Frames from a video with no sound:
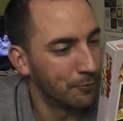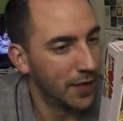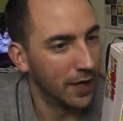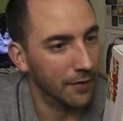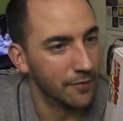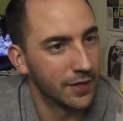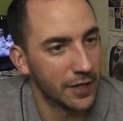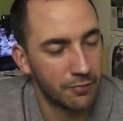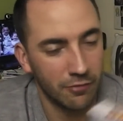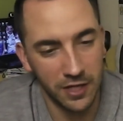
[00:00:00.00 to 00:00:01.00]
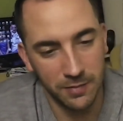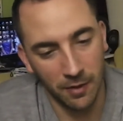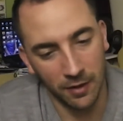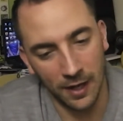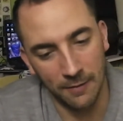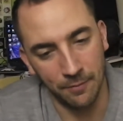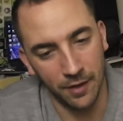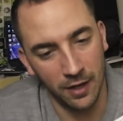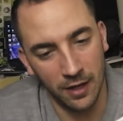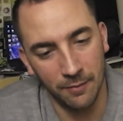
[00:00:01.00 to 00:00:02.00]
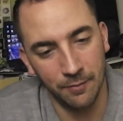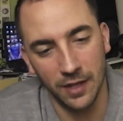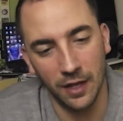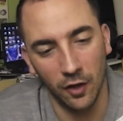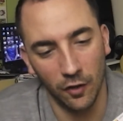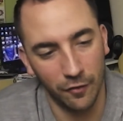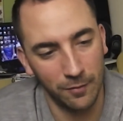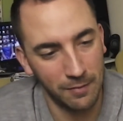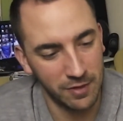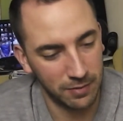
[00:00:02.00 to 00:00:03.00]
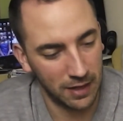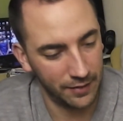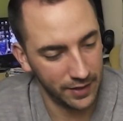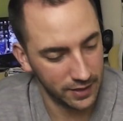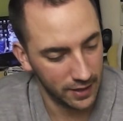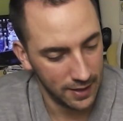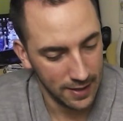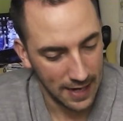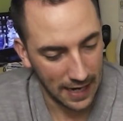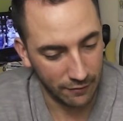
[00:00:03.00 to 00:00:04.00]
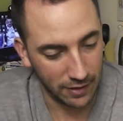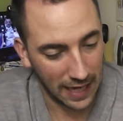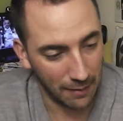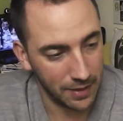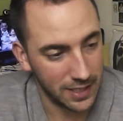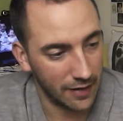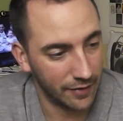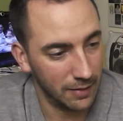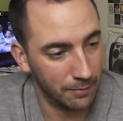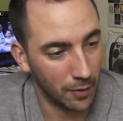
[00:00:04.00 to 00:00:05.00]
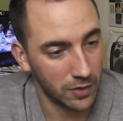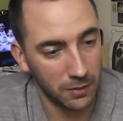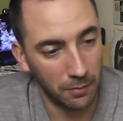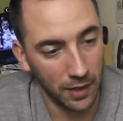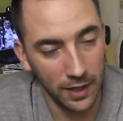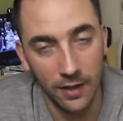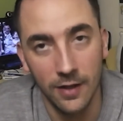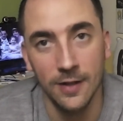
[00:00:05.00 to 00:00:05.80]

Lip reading: Yeah, so it's a pretty smart game. Yeah, a lot of fun memories playing this, and I'm really happy to have it box complete.